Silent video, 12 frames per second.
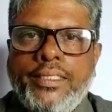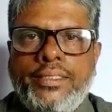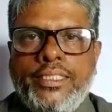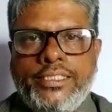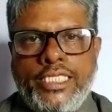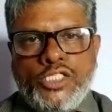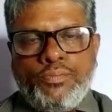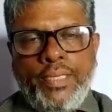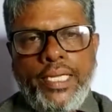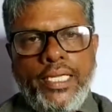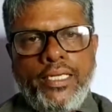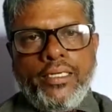The chest
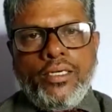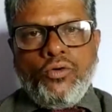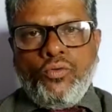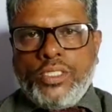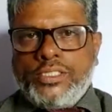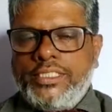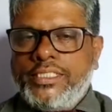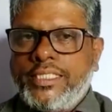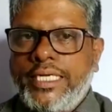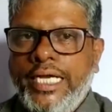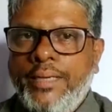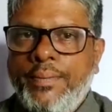pain was
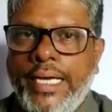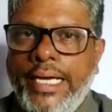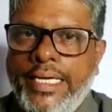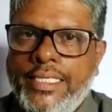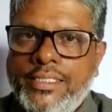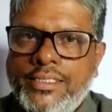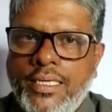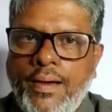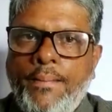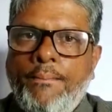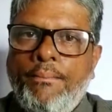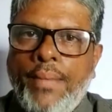described as
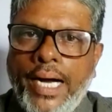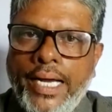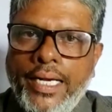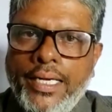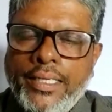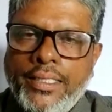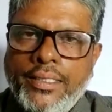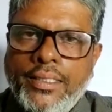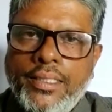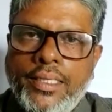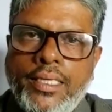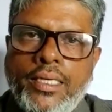mild,
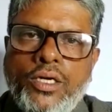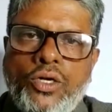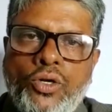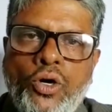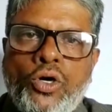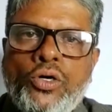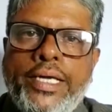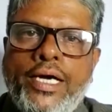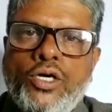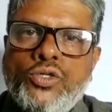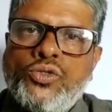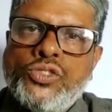not
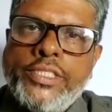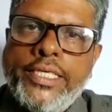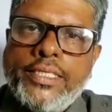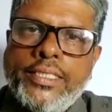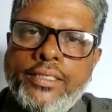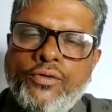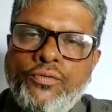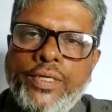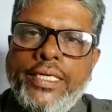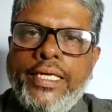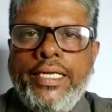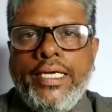associated
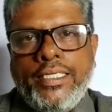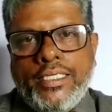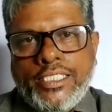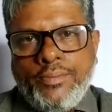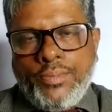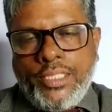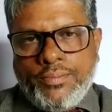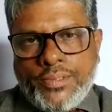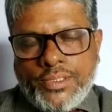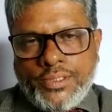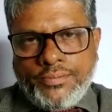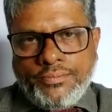with any other
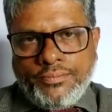symptoms.